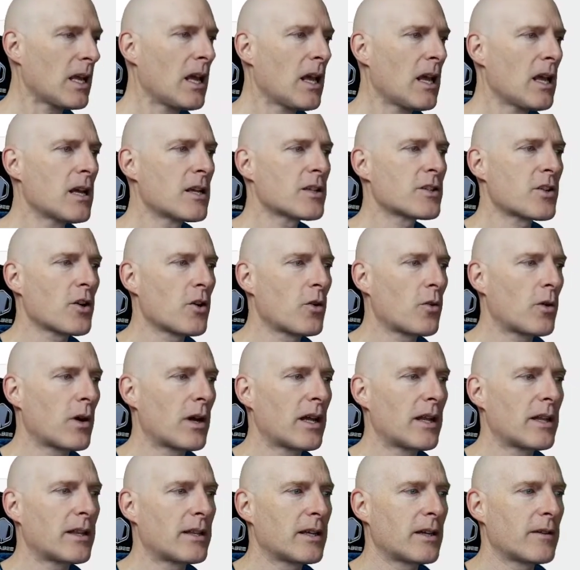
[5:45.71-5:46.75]
So
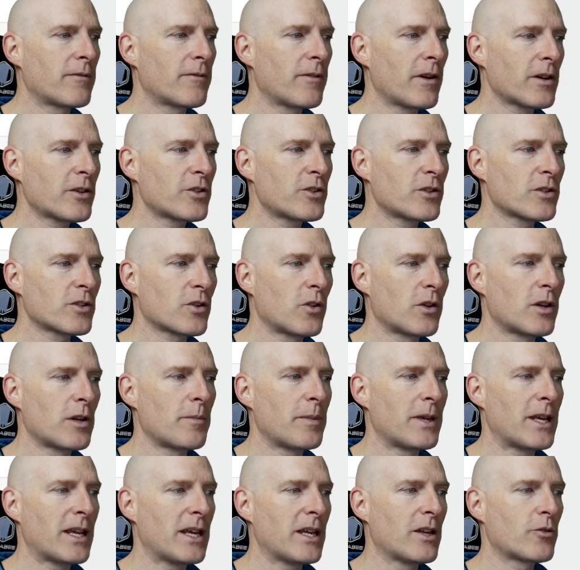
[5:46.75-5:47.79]
the function is going to be
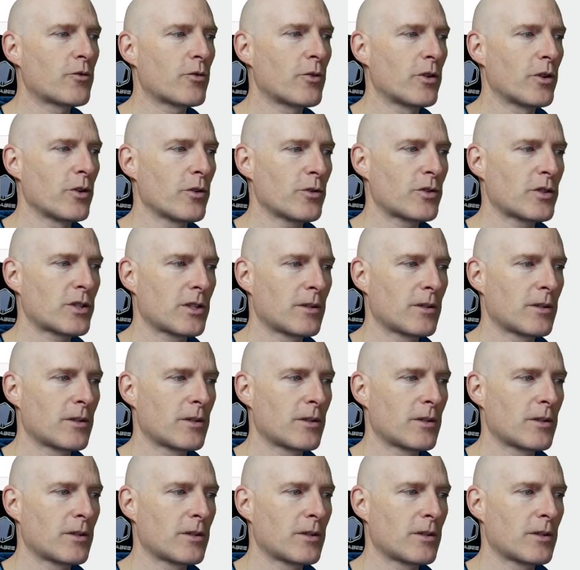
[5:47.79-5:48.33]
introduce,